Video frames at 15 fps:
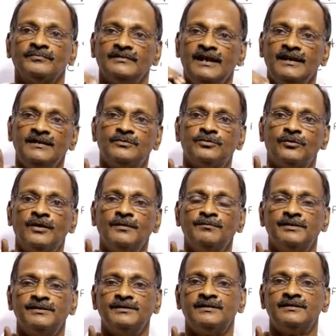There is
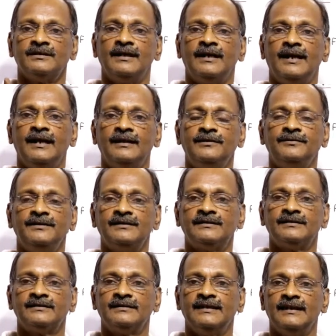one position at
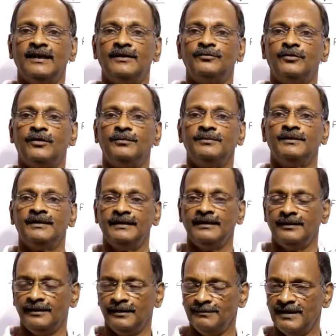which the
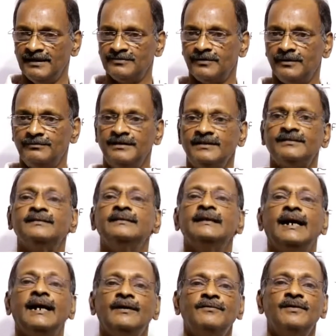image formed is
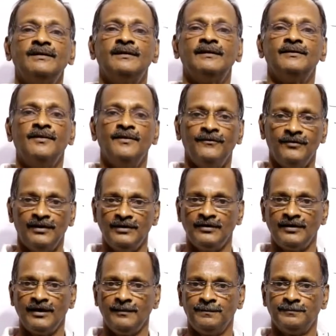inverted. When
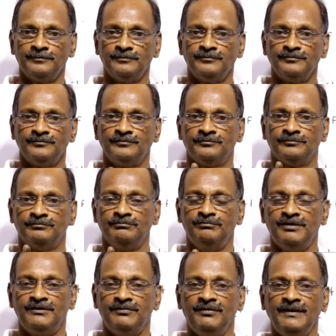you keep
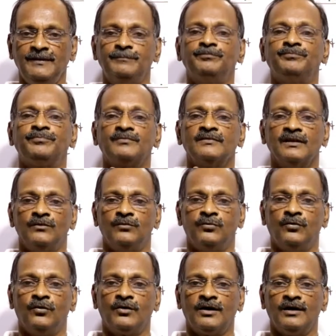between
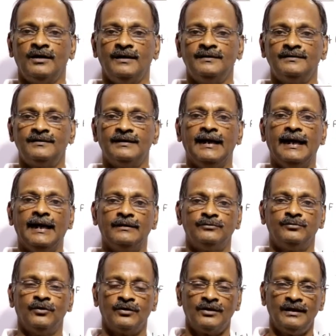focal
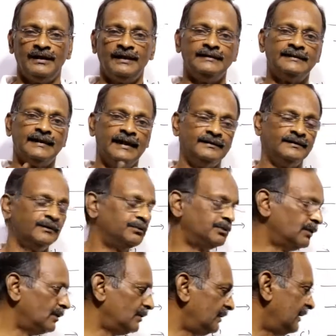length and the
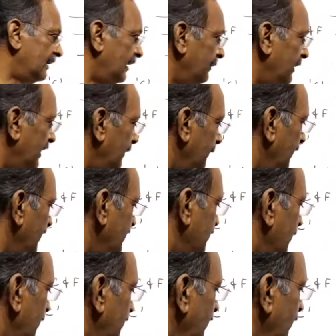pole, the image
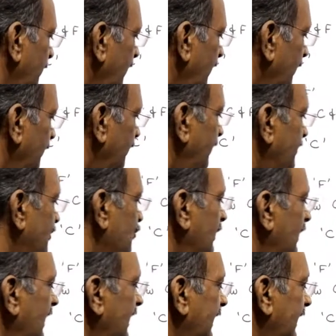formed will be virtual